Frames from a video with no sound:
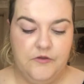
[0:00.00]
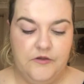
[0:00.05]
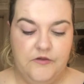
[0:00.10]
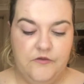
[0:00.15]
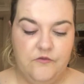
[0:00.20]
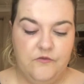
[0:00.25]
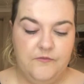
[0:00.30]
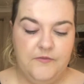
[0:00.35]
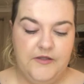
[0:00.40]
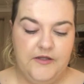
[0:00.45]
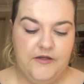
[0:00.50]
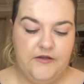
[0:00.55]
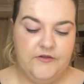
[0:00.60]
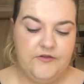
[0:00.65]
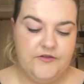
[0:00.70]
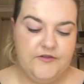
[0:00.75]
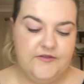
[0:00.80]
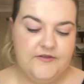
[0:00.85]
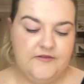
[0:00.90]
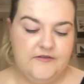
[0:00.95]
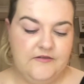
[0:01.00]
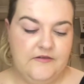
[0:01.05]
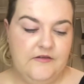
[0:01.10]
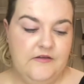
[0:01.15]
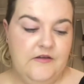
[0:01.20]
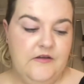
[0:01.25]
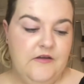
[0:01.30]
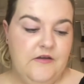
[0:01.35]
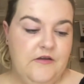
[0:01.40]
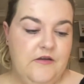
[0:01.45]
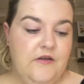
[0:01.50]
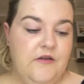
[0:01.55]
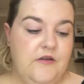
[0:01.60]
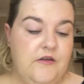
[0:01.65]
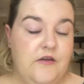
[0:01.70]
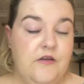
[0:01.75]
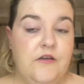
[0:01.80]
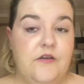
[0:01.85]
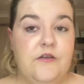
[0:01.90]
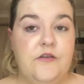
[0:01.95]
Normally I just
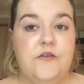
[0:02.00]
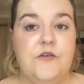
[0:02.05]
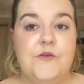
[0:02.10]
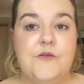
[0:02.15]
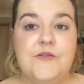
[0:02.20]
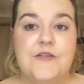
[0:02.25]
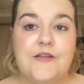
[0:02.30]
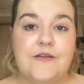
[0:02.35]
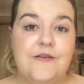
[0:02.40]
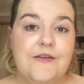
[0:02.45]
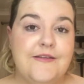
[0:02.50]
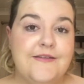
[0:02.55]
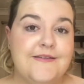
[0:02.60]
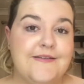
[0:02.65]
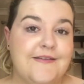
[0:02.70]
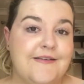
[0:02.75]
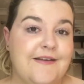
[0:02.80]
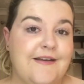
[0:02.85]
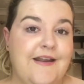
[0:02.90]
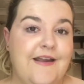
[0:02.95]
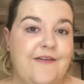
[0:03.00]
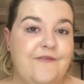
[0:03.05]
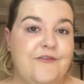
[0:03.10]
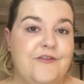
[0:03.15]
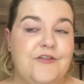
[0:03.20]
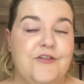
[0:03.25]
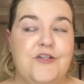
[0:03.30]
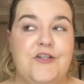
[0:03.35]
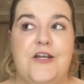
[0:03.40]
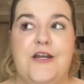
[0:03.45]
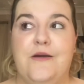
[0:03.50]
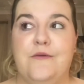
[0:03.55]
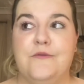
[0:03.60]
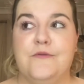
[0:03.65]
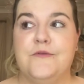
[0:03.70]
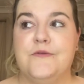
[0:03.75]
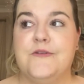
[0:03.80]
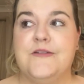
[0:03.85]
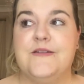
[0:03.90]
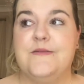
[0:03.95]
use a cleanser that I have in the
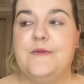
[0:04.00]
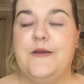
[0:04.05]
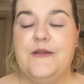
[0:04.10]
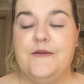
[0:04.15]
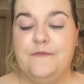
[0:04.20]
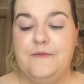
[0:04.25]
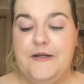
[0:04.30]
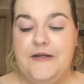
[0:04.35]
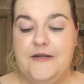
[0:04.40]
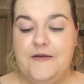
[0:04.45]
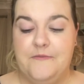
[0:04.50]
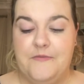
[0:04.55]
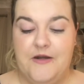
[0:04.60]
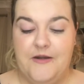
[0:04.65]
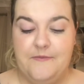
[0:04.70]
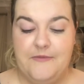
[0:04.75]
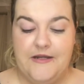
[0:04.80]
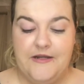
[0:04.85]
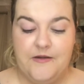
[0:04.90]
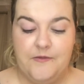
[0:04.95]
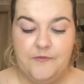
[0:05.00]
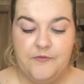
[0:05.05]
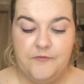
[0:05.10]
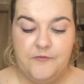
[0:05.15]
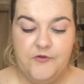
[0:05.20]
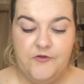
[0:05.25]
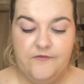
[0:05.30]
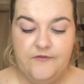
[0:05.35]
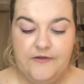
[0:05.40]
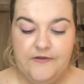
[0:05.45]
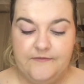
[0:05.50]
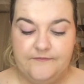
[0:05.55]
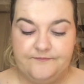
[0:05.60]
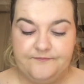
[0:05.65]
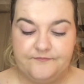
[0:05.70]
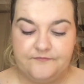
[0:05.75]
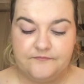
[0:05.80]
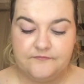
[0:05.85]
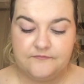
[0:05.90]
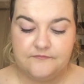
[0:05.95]
shower or some other random eye makeup remover.
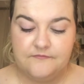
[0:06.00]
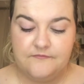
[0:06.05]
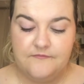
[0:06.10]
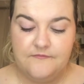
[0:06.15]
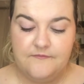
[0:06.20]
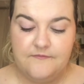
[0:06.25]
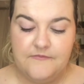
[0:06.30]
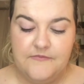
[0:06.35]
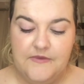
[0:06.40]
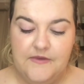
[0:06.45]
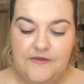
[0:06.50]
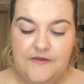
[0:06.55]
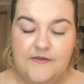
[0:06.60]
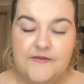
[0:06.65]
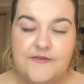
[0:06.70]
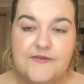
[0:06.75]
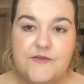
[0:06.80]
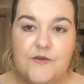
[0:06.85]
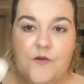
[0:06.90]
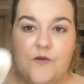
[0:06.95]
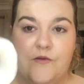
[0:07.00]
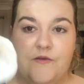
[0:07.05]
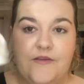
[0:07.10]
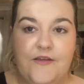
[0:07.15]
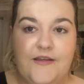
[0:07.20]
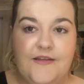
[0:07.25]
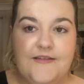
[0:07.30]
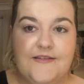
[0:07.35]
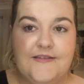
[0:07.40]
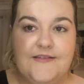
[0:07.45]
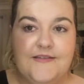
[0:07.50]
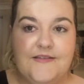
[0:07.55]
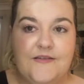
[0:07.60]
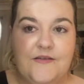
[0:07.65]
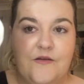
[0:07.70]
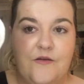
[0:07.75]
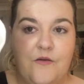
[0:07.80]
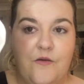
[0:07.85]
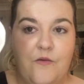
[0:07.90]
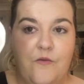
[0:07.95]
So that's
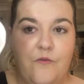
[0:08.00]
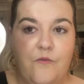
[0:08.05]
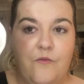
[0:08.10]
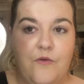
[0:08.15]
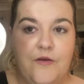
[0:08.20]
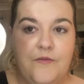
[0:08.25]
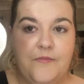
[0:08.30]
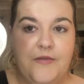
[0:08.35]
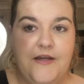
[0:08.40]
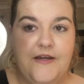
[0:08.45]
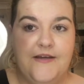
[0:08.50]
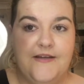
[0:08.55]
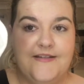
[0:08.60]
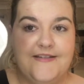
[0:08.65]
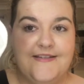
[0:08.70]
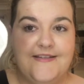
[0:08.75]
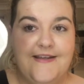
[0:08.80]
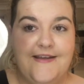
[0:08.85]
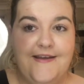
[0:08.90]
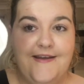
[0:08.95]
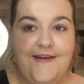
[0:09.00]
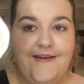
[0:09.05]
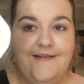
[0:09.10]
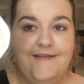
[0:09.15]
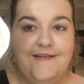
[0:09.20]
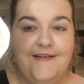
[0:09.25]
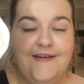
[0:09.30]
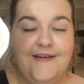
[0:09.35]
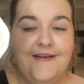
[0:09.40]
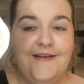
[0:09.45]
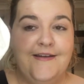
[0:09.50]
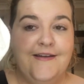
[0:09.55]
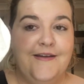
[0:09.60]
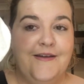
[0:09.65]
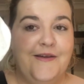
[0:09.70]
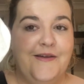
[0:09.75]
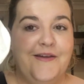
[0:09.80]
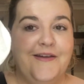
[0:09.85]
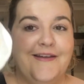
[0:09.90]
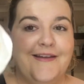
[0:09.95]
one pass there.
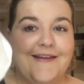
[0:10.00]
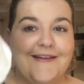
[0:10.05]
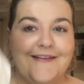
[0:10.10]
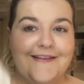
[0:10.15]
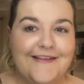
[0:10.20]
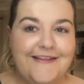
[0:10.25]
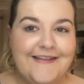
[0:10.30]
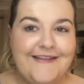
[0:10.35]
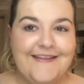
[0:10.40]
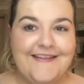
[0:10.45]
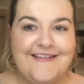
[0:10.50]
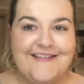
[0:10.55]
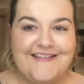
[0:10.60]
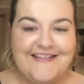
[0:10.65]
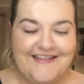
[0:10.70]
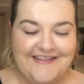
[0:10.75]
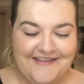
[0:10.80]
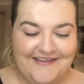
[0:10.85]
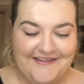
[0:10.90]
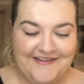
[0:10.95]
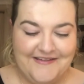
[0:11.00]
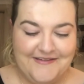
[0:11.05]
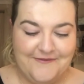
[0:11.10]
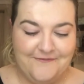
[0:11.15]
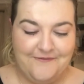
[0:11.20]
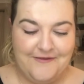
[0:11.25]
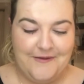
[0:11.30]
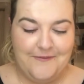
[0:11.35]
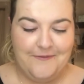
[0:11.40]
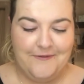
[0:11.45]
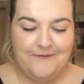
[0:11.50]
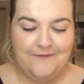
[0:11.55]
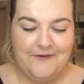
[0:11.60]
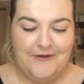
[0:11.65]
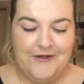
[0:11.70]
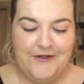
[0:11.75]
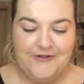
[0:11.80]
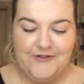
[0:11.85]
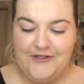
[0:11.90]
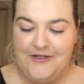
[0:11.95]
Can clearly see that there's a fair bit of
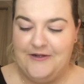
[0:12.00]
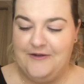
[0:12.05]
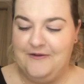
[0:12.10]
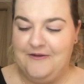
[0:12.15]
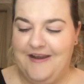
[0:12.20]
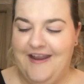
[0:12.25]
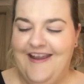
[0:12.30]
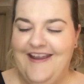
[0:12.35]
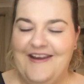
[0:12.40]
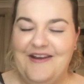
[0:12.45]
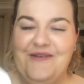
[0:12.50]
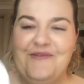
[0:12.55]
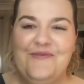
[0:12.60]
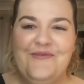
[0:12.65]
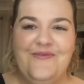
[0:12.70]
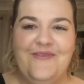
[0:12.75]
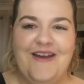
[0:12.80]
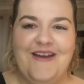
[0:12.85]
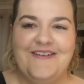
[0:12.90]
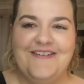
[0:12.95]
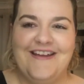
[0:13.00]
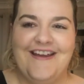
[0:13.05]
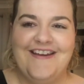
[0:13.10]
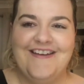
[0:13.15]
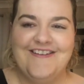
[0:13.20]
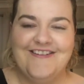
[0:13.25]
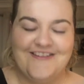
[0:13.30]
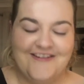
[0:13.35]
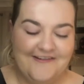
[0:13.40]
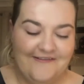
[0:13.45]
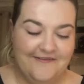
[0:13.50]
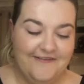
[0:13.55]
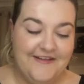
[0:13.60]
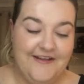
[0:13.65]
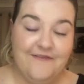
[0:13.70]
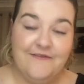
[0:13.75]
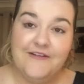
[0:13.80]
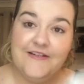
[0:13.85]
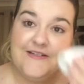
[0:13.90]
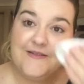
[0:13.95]
eyeshadow and foundation on
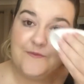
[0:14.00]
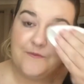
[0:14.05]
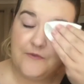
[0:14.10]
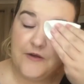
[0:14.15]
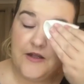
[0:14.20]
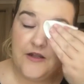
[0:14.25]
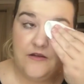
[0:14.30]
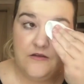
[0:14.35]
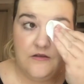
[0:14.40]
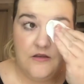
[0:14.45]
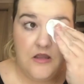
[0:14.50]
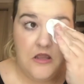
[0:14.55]
that one as well.